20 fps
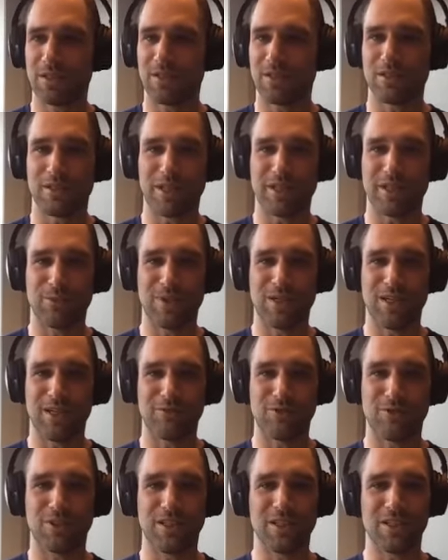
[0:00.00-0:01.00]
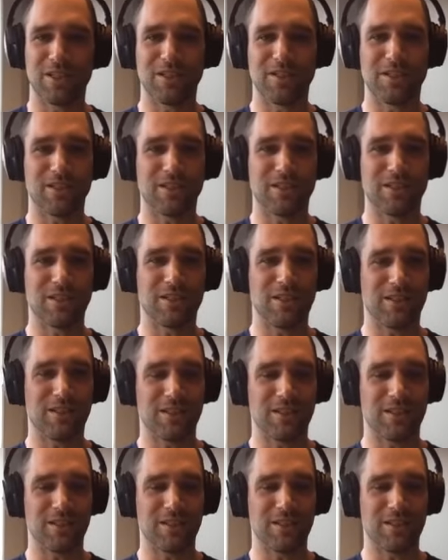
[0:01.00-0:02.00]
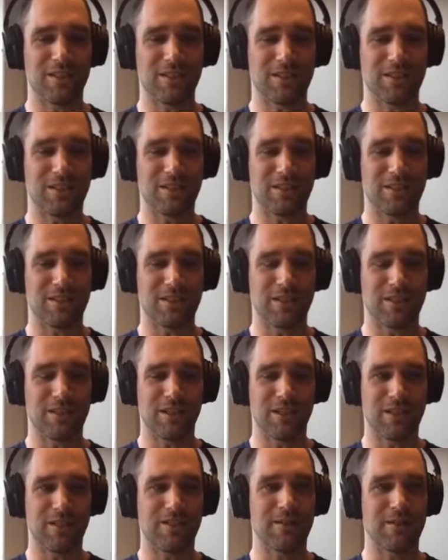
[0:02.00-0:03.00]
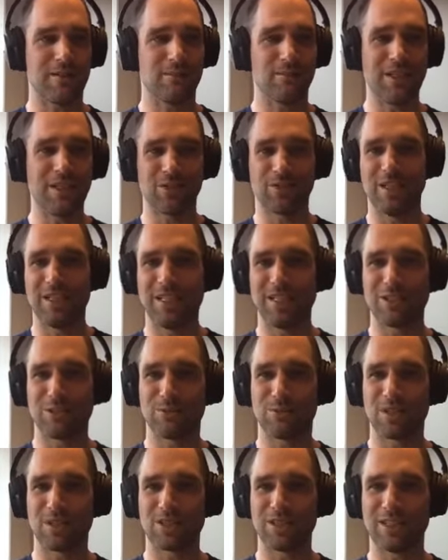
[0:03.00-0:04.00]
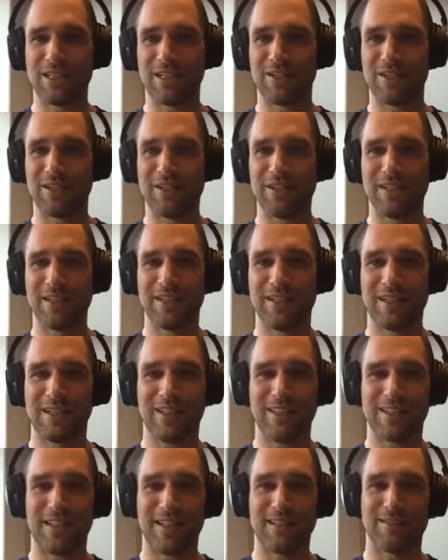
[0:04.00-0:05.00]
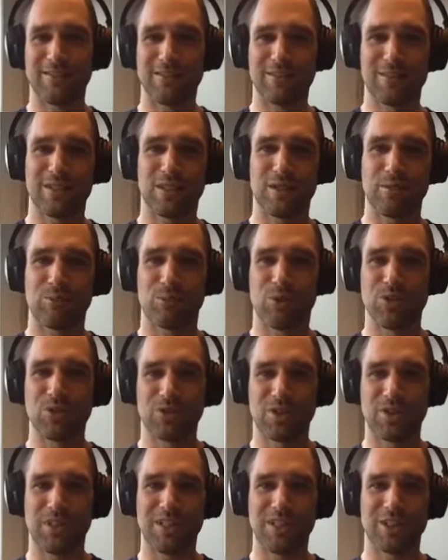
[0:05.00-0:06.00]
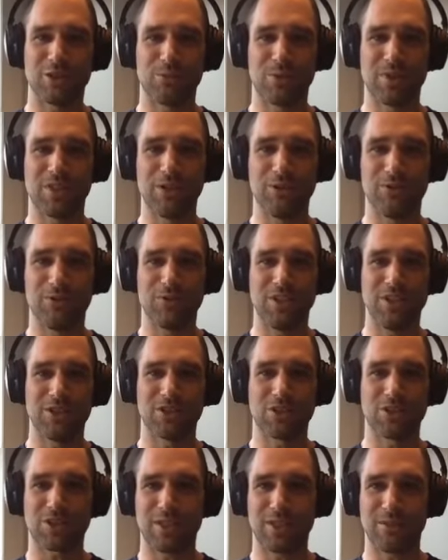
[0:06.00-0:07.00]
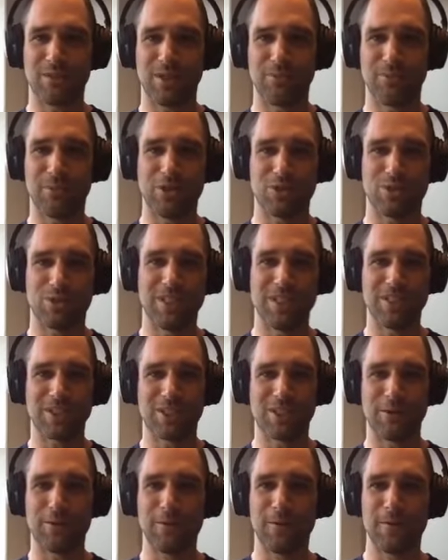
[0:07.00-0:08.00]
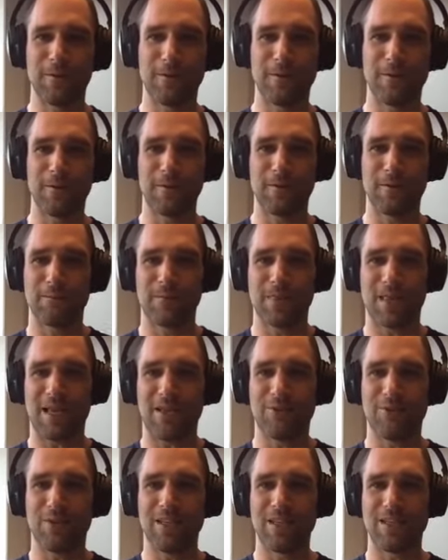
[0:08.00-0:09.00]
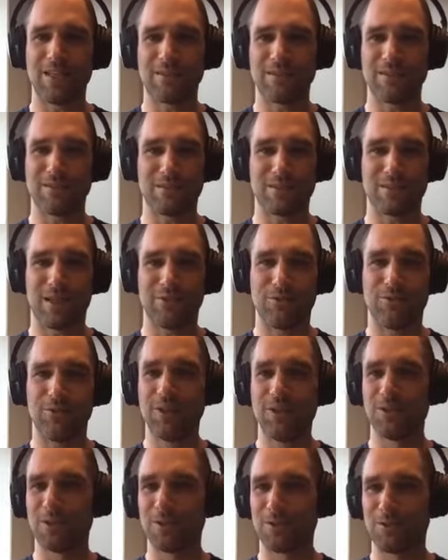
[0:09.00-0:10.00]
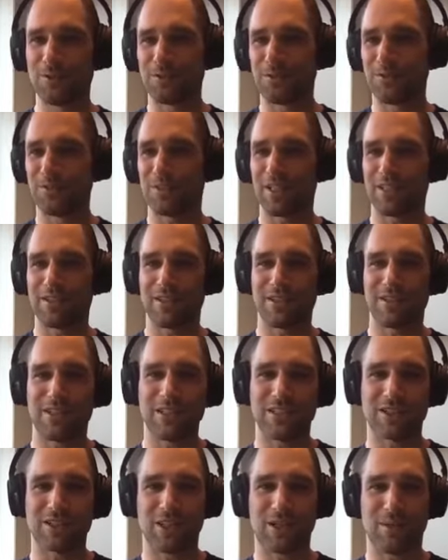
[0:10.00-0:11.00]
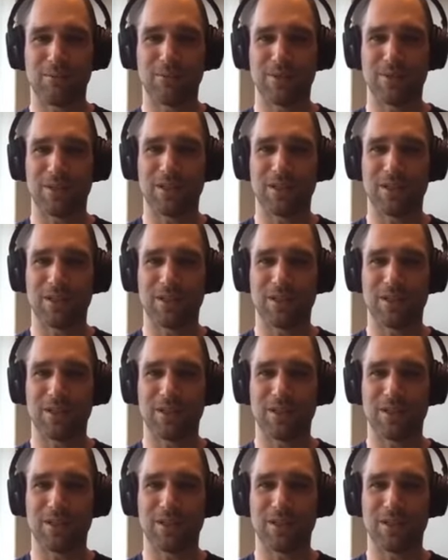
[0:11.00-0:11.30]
Like we have a major release once a year, and then point releases with new features in between. So I feel that there is some